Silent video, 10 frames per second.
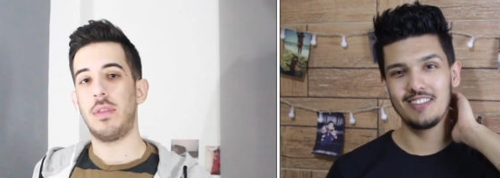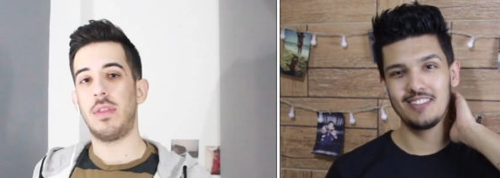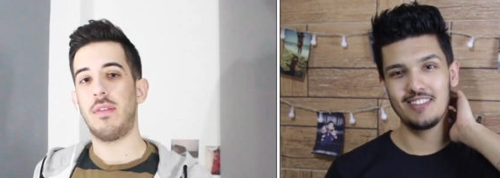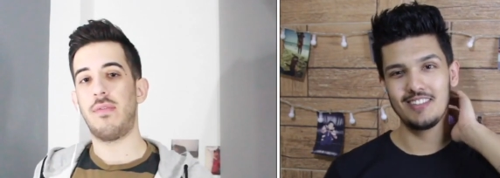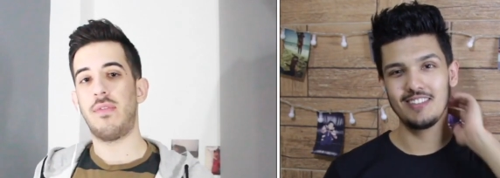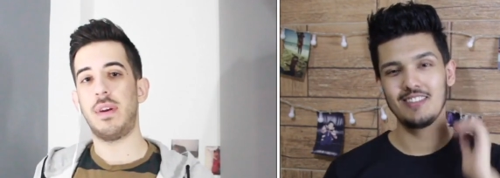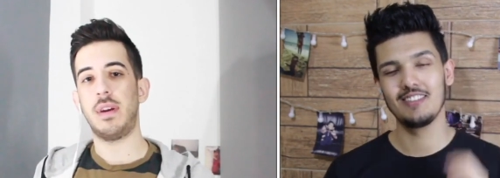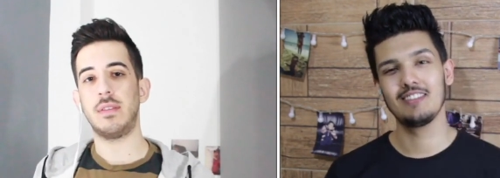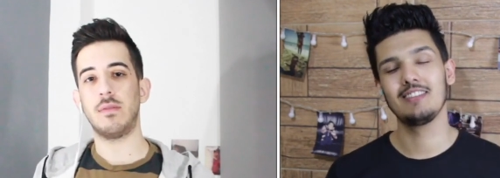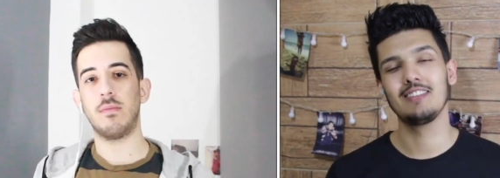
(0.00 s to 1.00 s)
Speaker 1: the
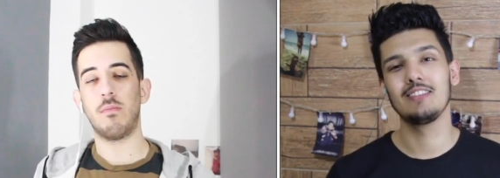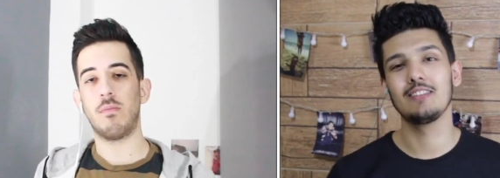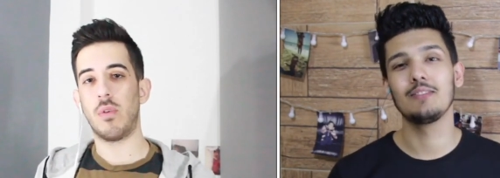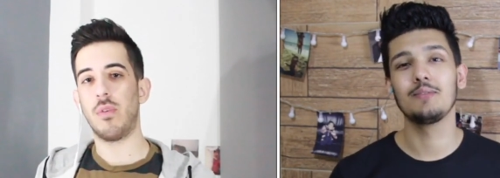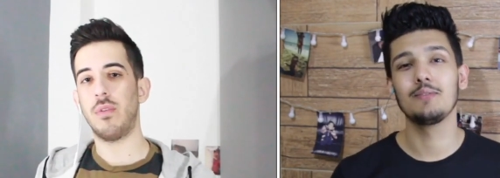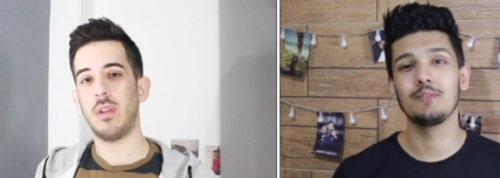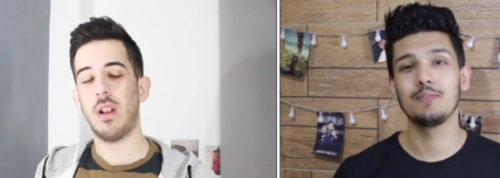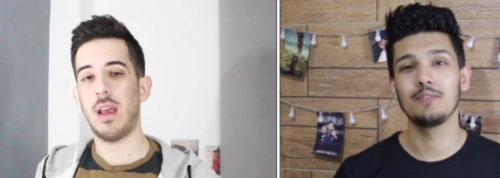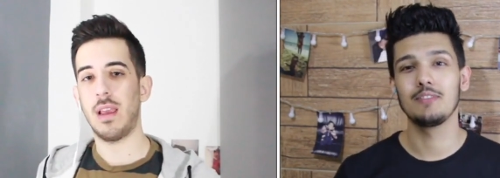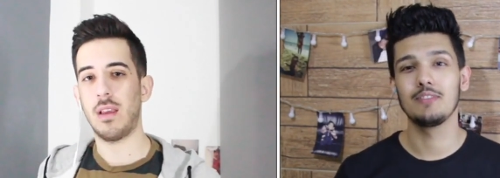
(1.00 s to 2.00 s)
first
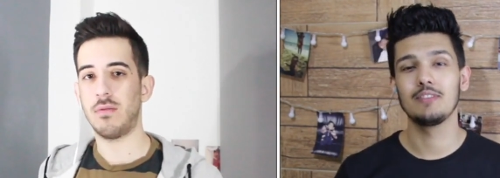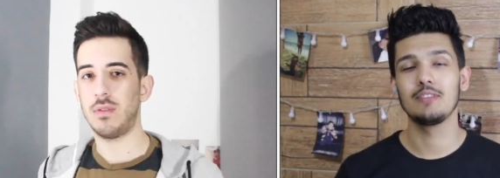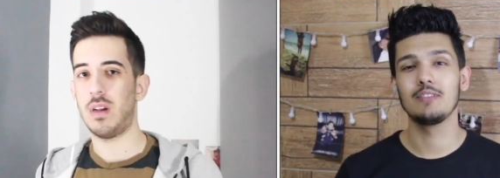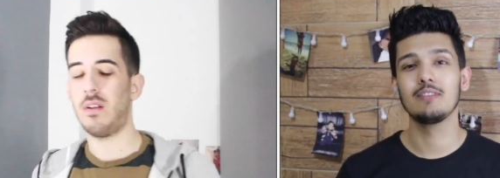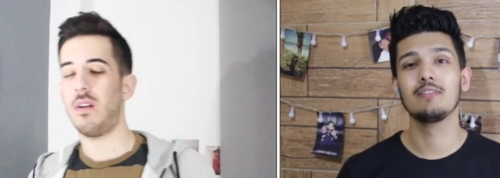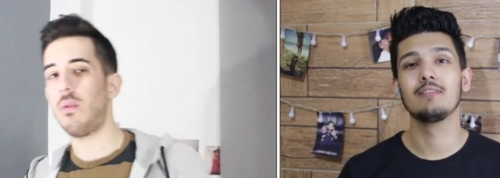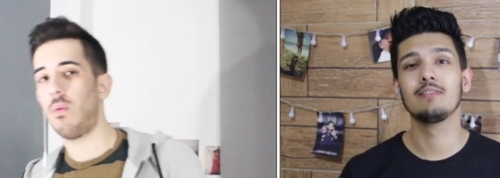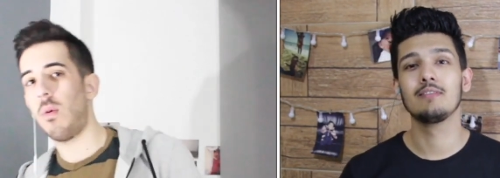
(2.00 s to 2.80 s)
month, like on January, we